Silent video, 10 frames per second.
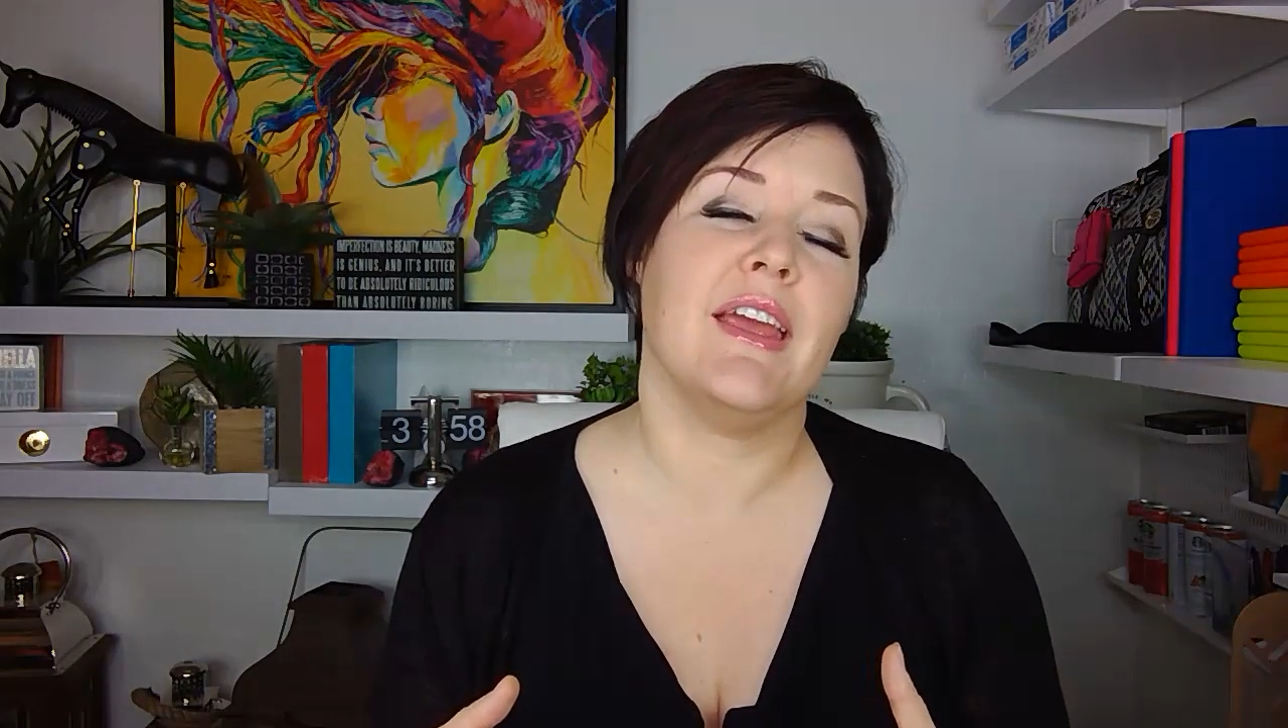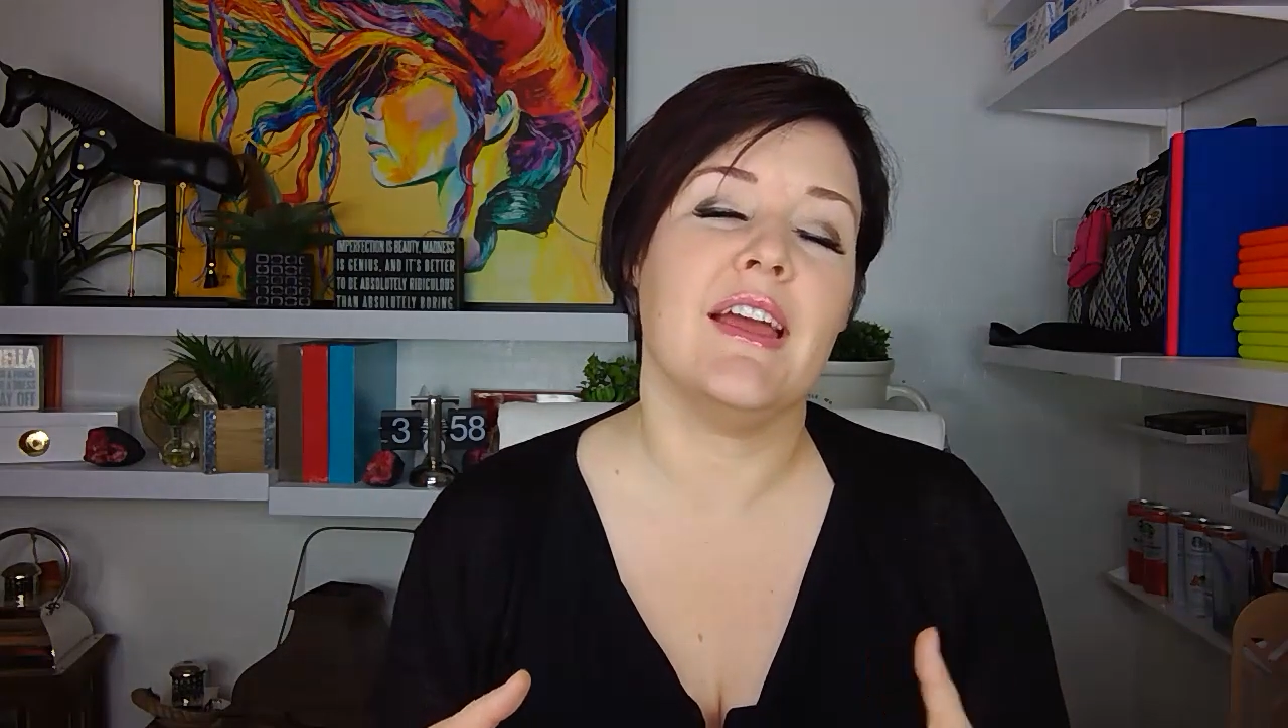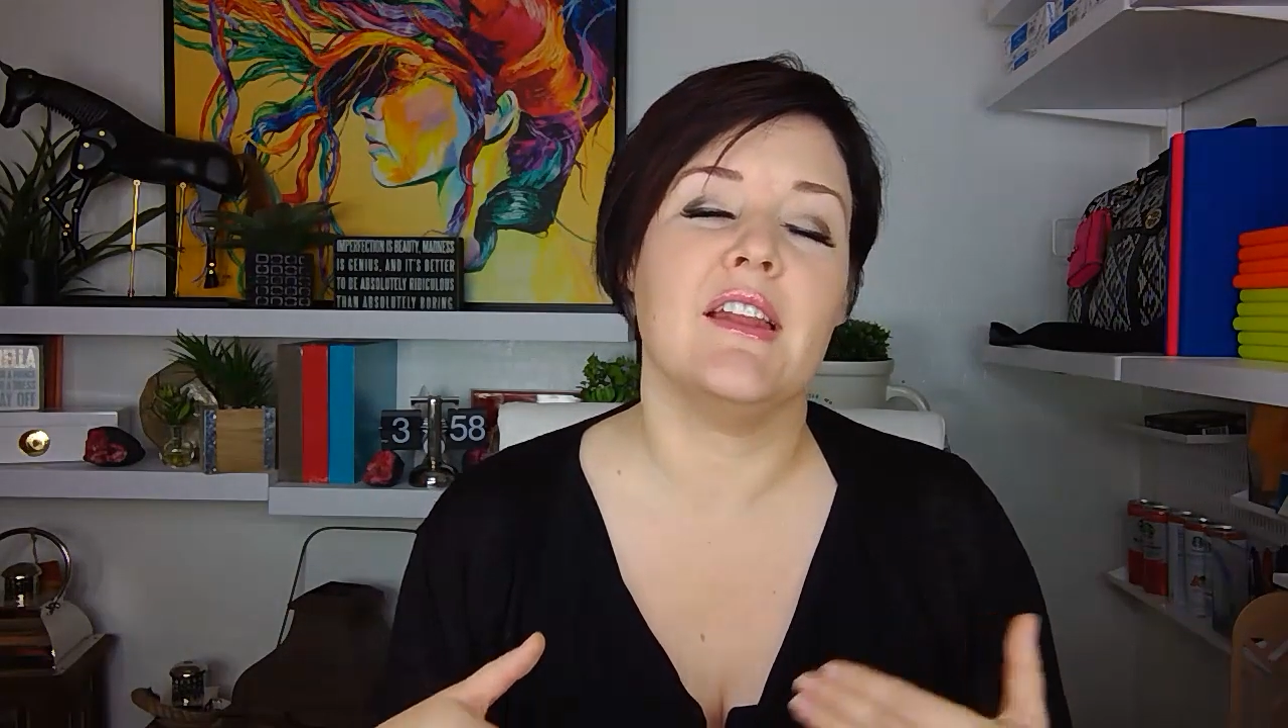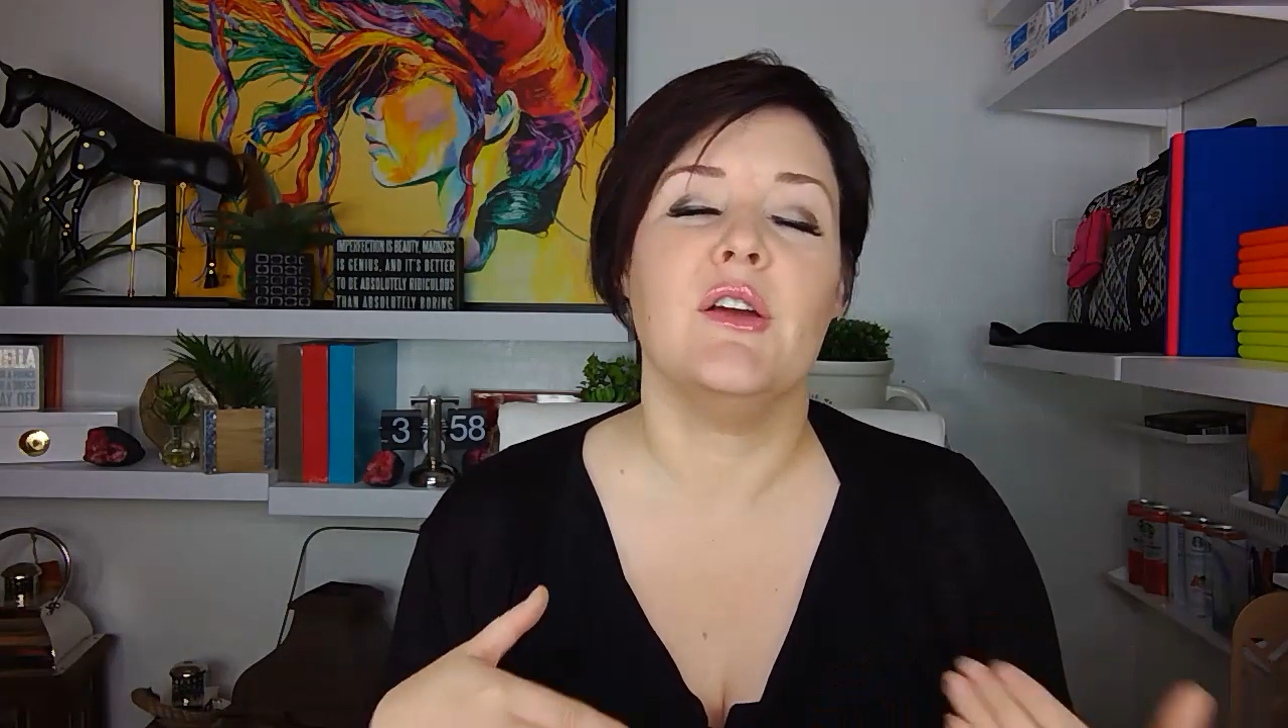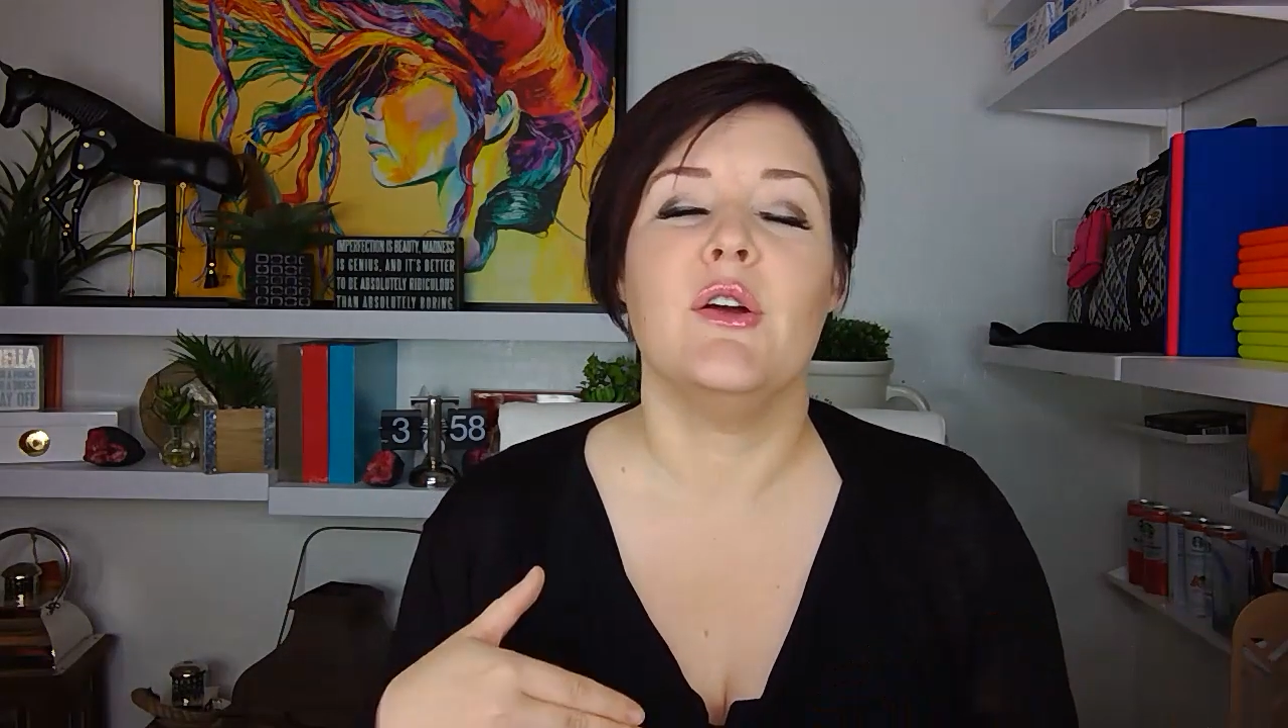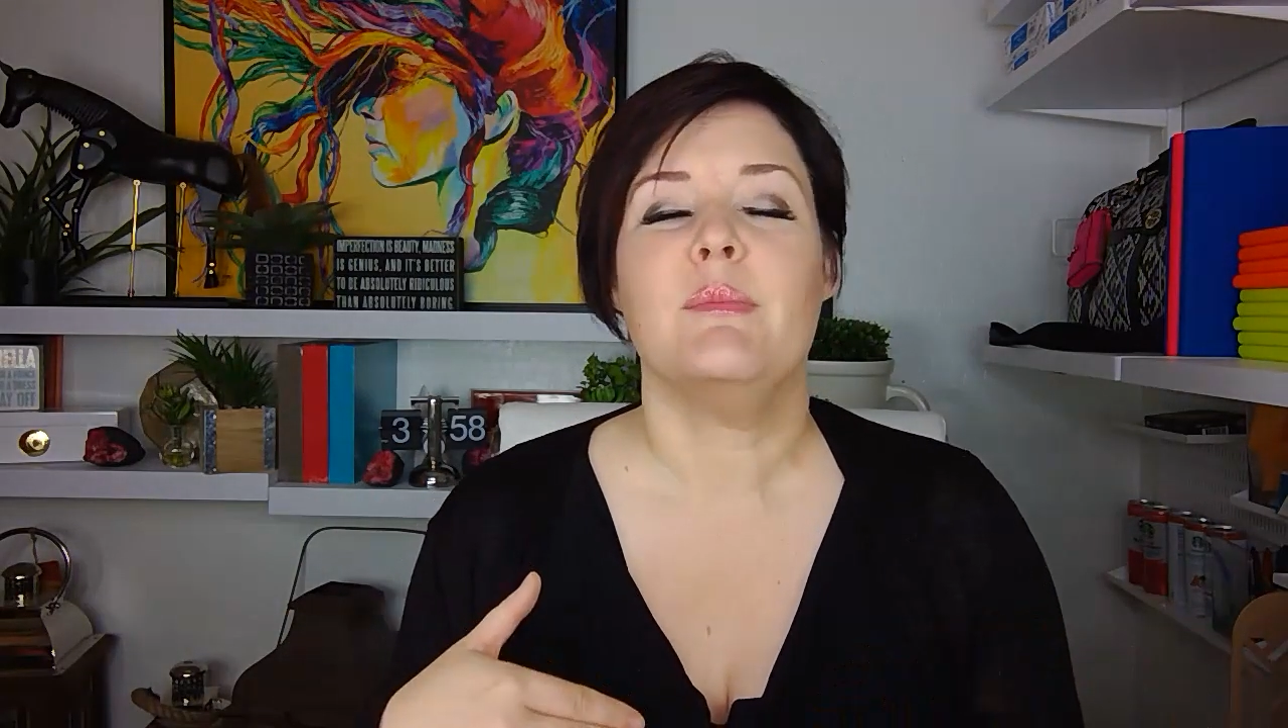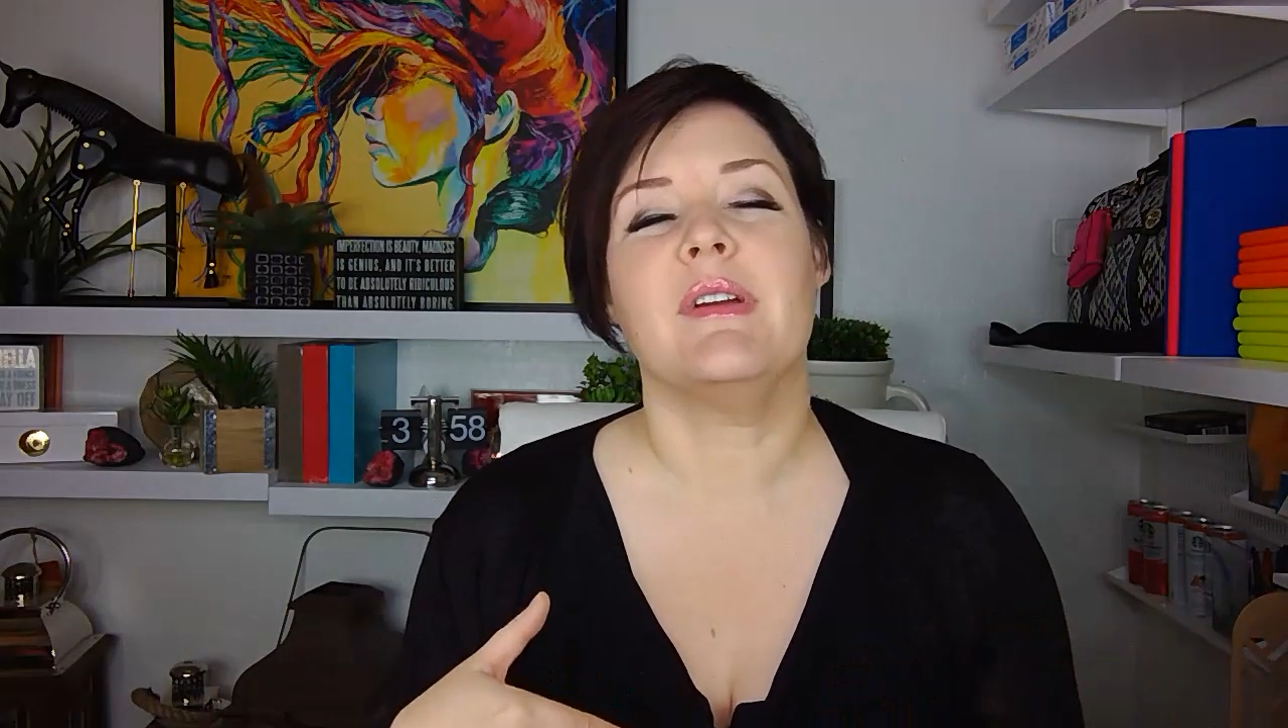hand